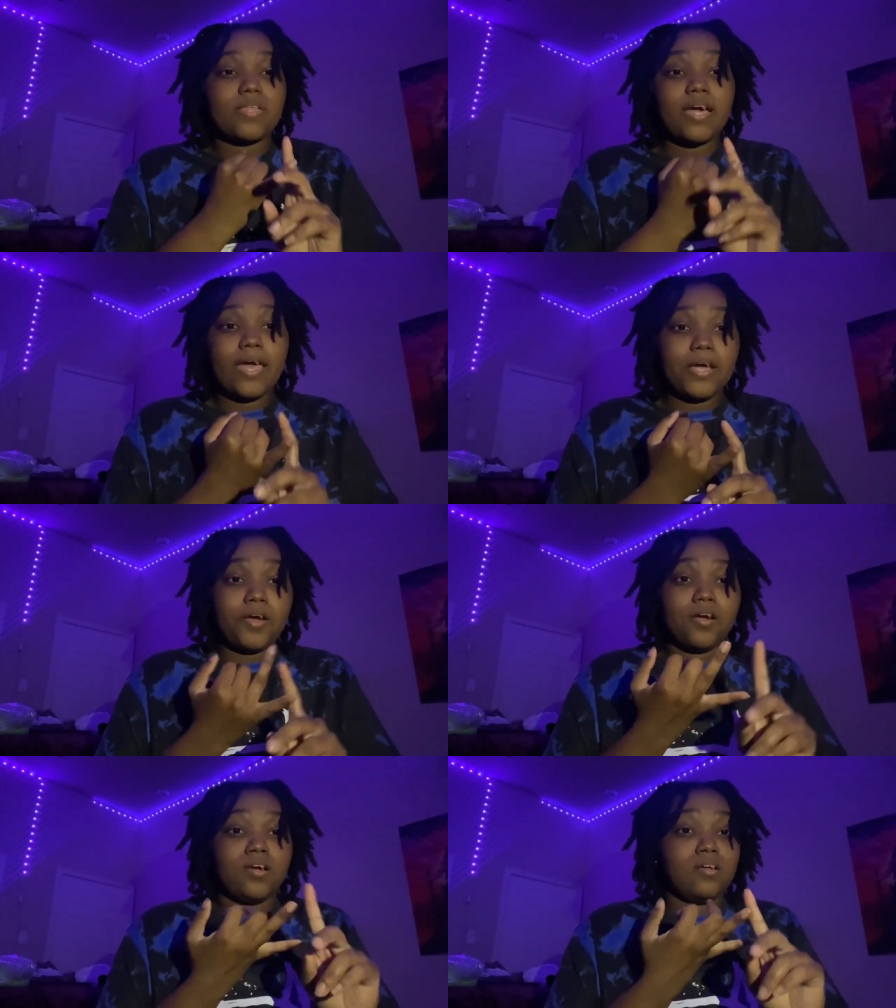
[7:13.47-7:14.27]

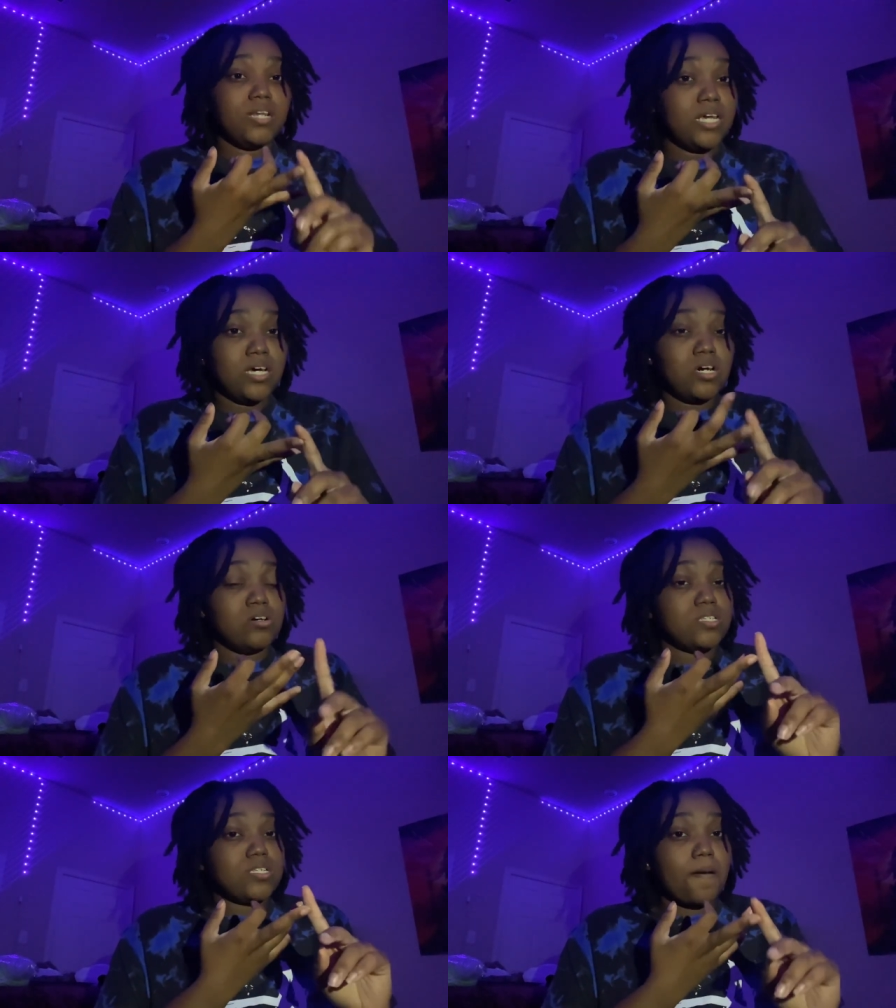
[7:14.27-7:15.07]
hair
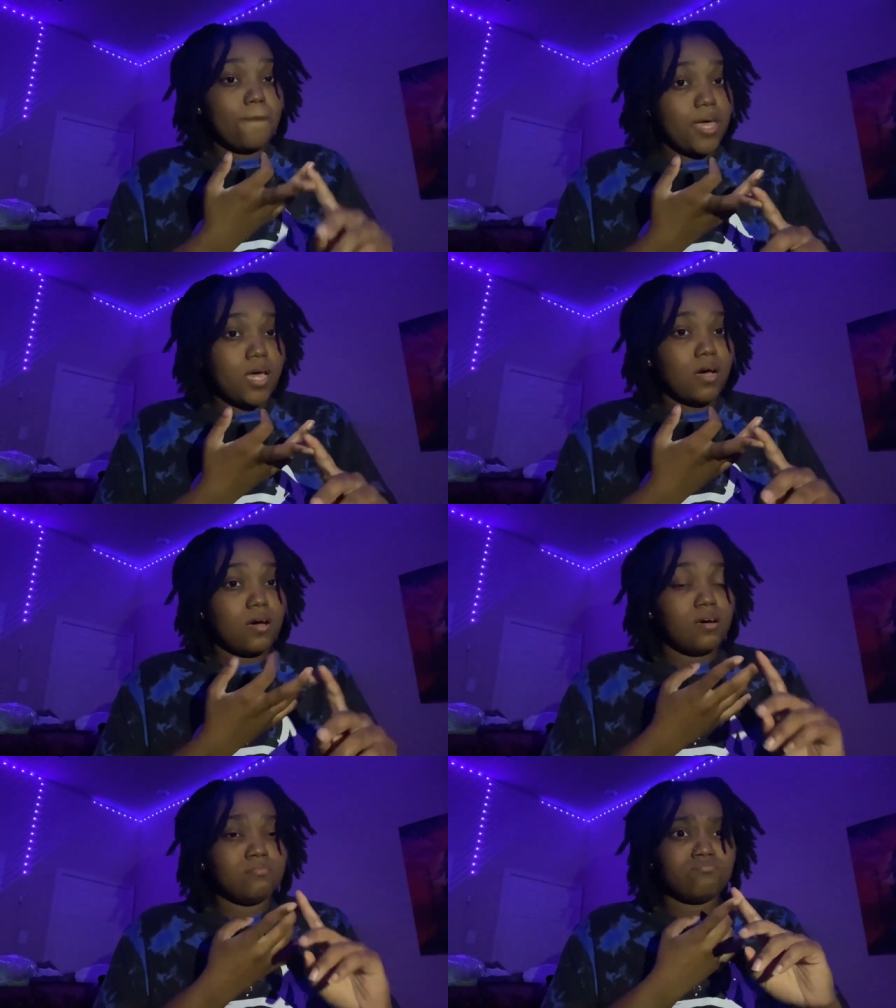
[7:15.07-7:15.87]
nails makeup